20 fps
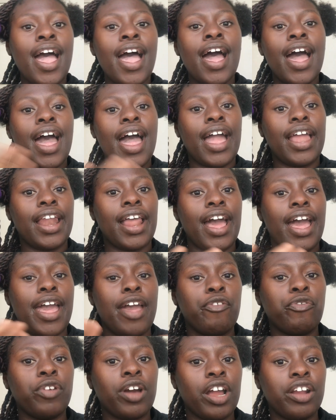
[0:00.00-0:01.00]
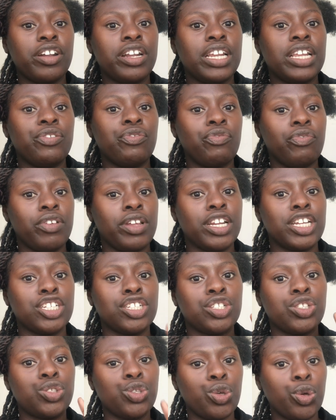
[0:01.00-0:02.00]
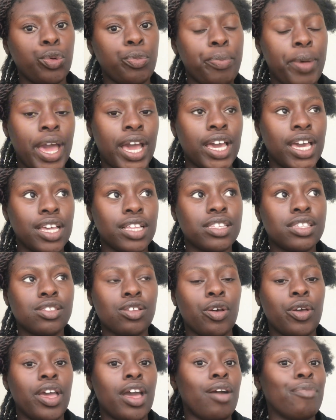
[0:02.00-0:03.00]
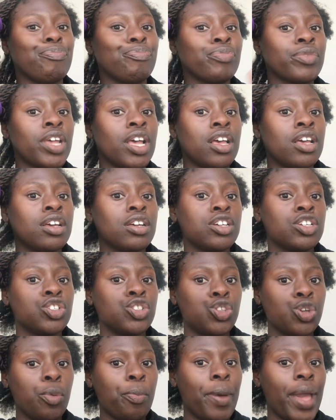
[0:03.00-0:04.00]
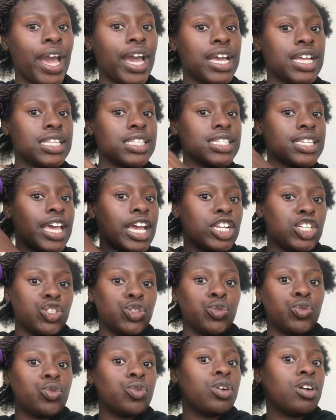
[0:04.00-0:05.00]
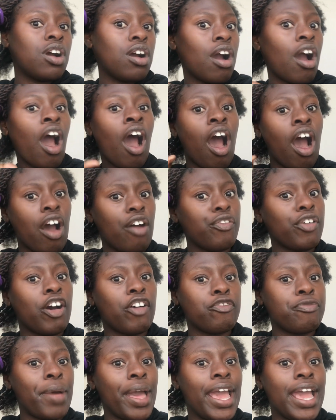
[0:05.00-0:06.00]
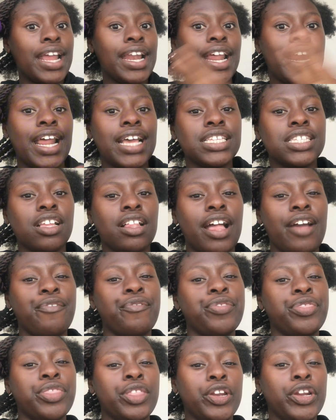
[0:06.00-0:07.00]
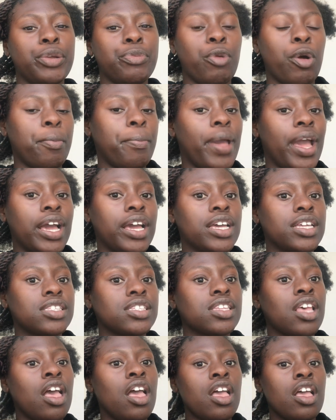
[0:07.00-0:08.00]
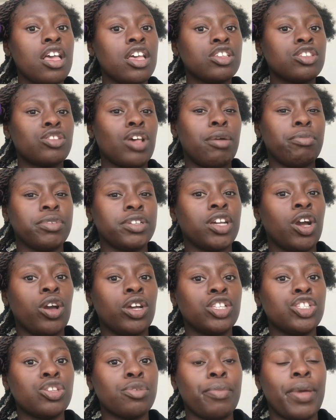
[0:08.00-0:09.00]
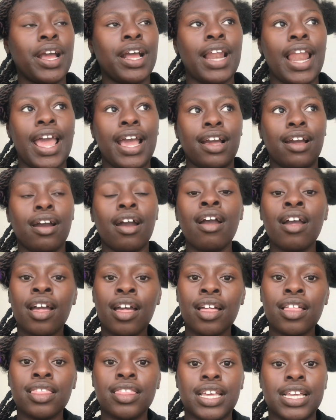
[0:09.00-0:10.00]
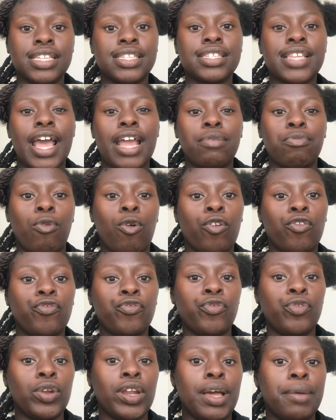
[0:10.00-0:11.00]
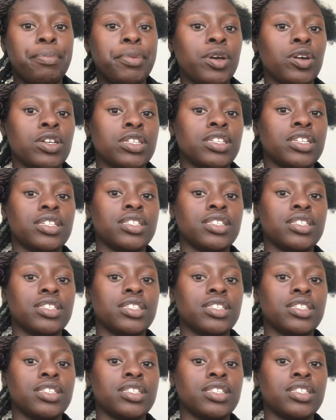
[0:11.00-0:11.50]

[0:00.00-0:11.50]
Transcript: And I have currently finished 2 packets. So yeah, 2 packets can do half of my head, and I still have 3 more packets. So I'm going to make like this side more fuller because